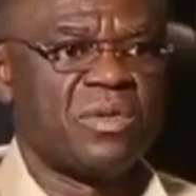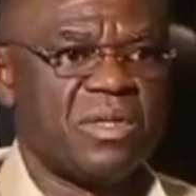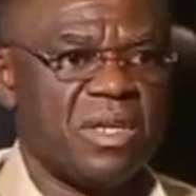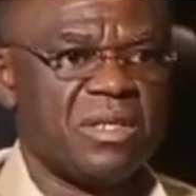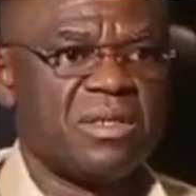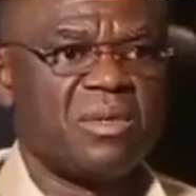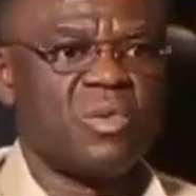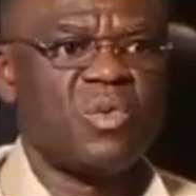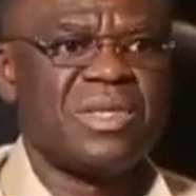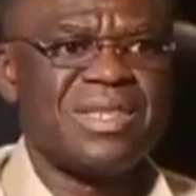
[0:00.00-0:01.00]
State
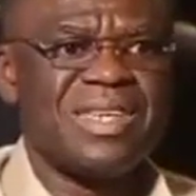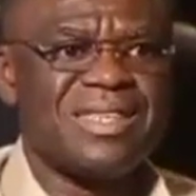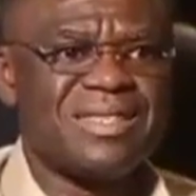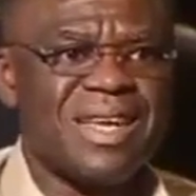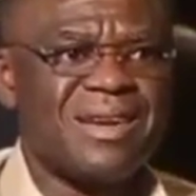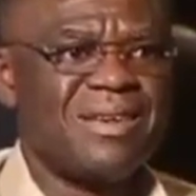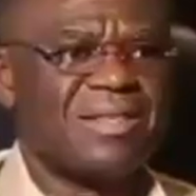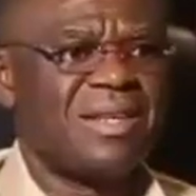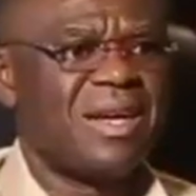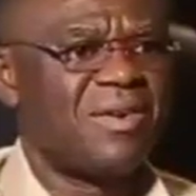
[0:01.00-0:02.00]
with
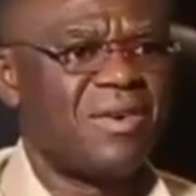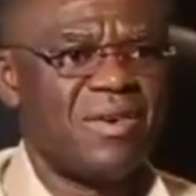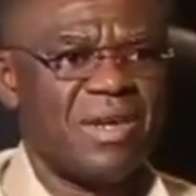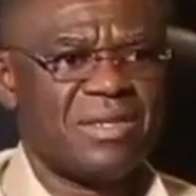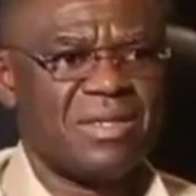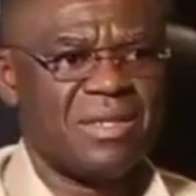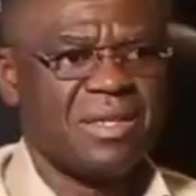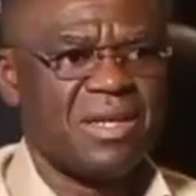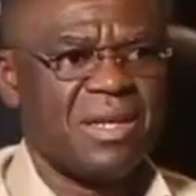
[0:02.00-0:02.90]
integrity and honesty.